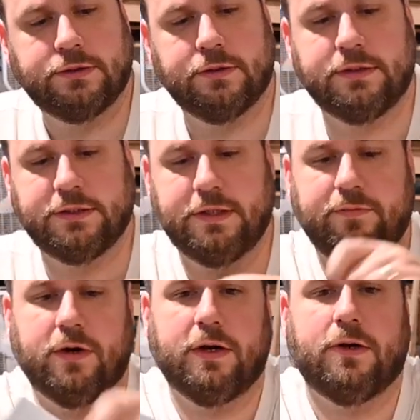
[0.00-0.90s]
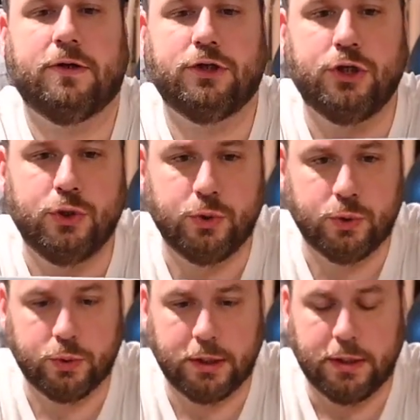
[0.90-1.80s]
So this is the Vidar
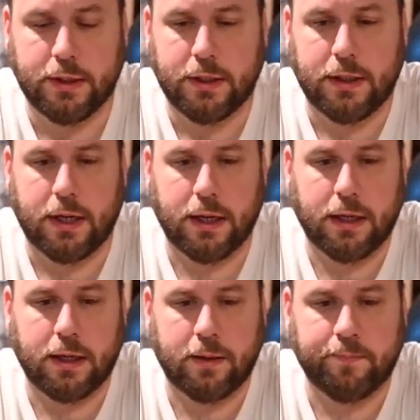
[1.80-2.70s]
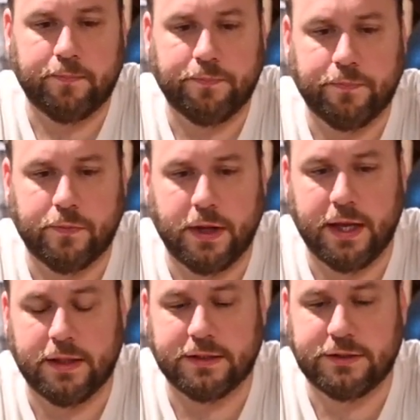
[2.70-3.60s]
2.
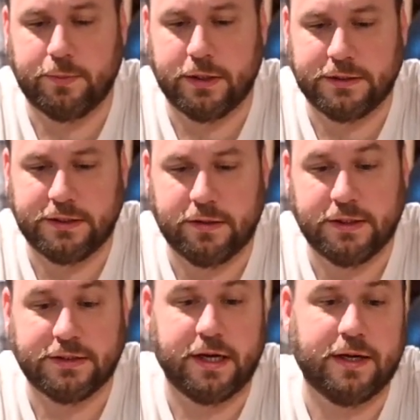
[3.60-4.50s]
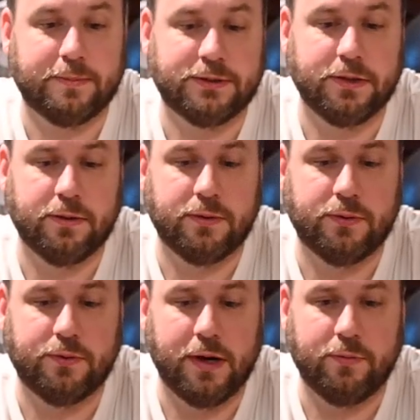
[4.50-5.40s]
Again, this is a pretty serious amp,
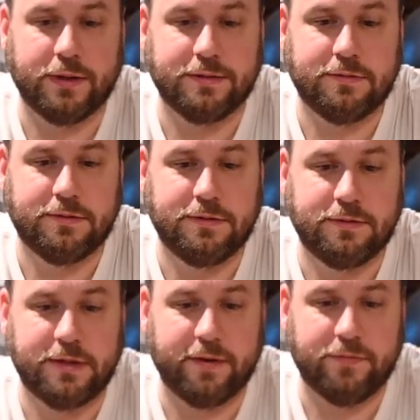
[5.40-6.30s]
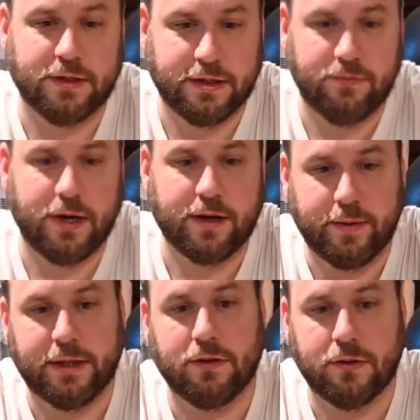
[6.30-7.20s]
so I would definitely
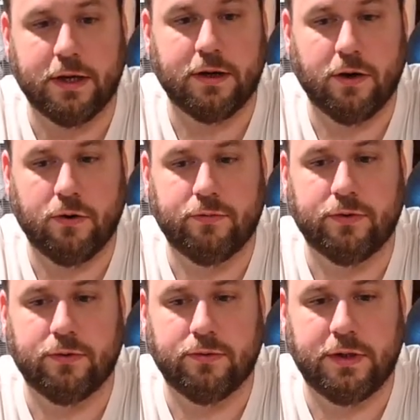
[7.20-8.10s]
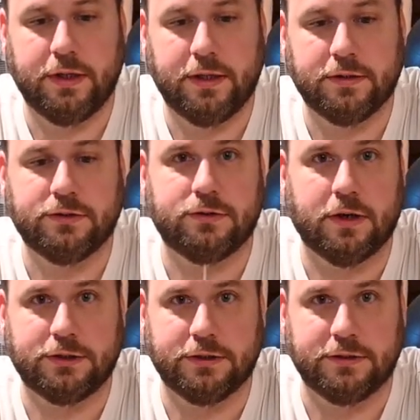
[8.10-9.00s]
recommend looking over the
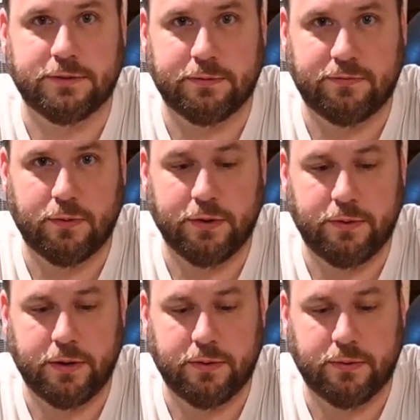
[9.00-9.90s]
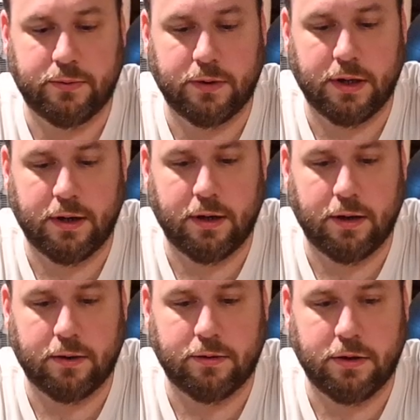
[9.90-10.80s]
instructions before you go,
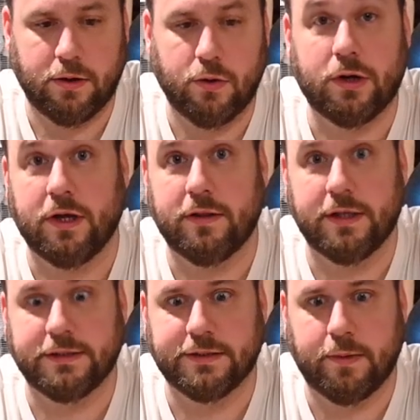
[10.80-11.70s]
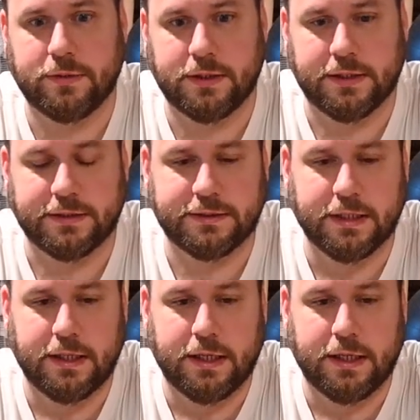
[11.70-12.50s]
hooking things up to this.